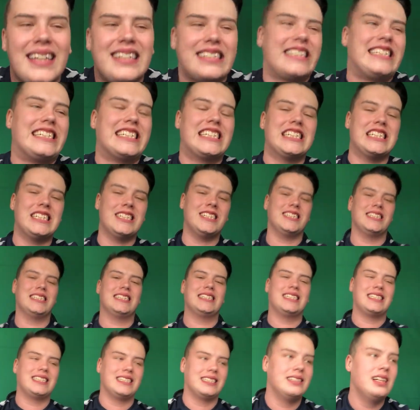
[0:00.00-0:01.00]

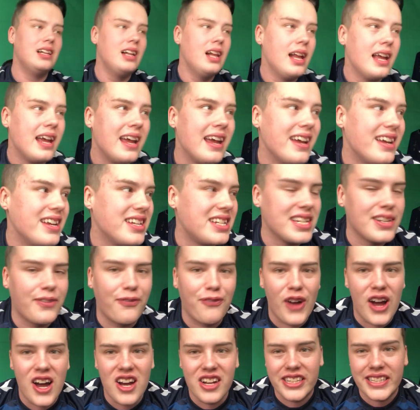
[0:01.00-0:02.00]
It is his
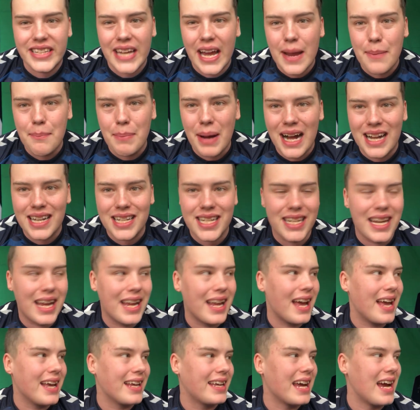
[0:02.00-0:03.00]
first game back
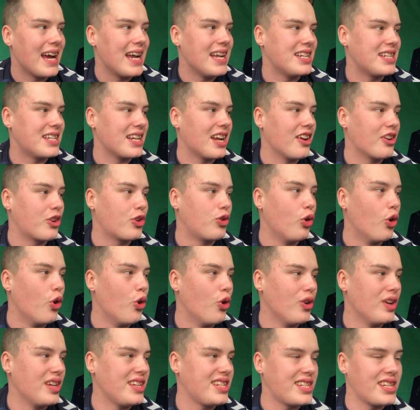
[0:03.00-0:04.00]
today against a
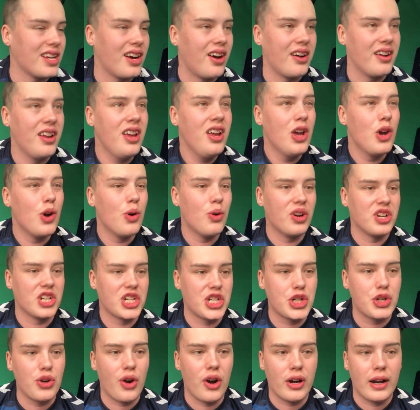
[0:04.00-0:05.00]
Crawley side who are
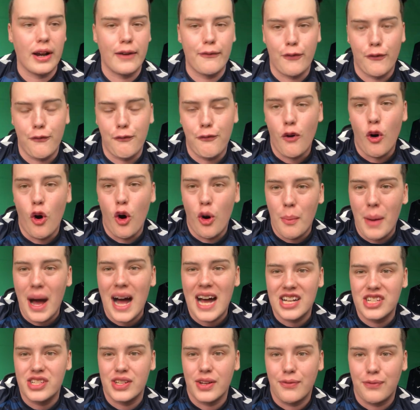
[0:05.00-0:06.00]
struggling for form
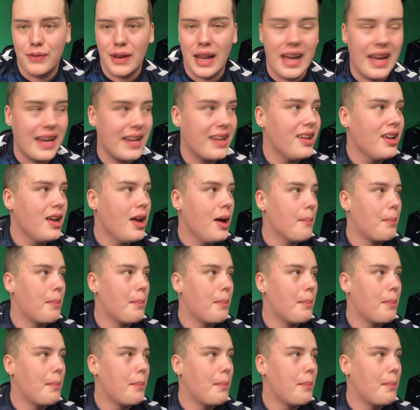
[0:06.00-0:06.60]
as of late.